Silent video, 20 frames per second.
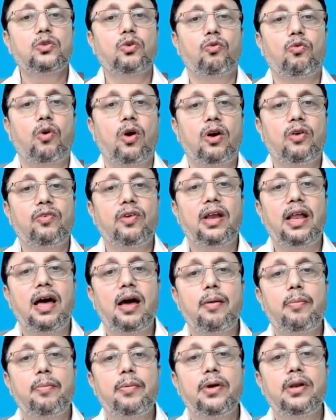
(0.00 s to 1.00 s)
So what
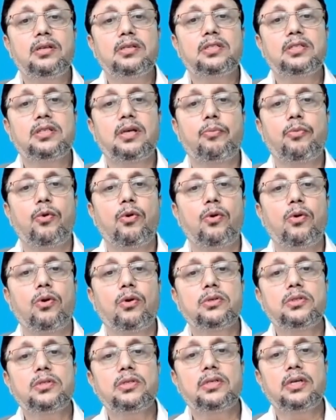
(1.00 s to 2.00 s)
will happen?
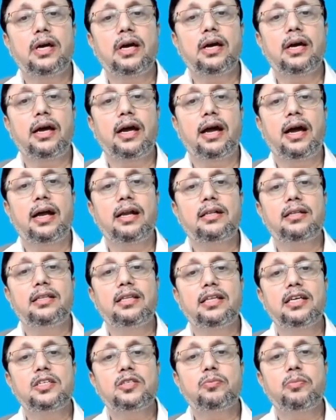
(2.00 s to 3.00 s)
Suppose
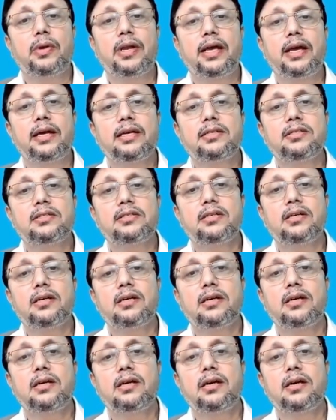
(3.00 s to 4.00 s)
at this
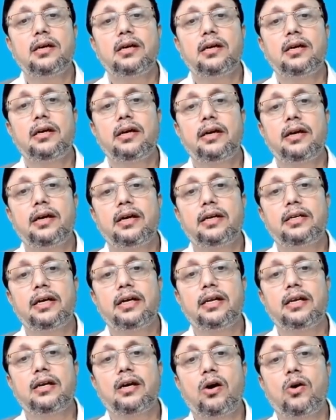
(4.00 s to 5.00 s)
place
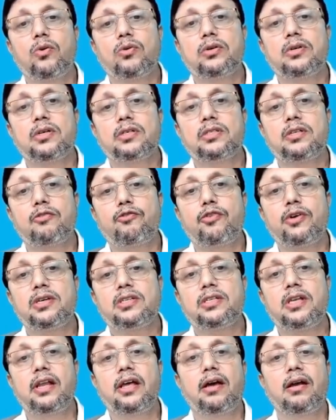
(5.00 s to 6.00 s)
it encounters the
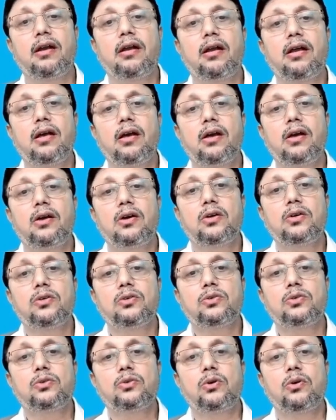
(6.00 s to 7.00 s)
first layer,
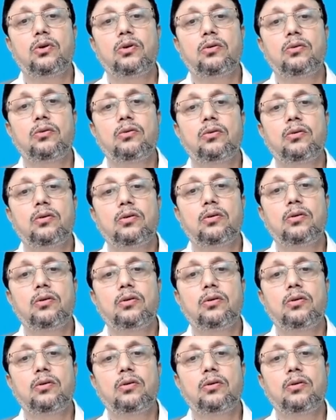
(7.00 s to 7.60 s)
so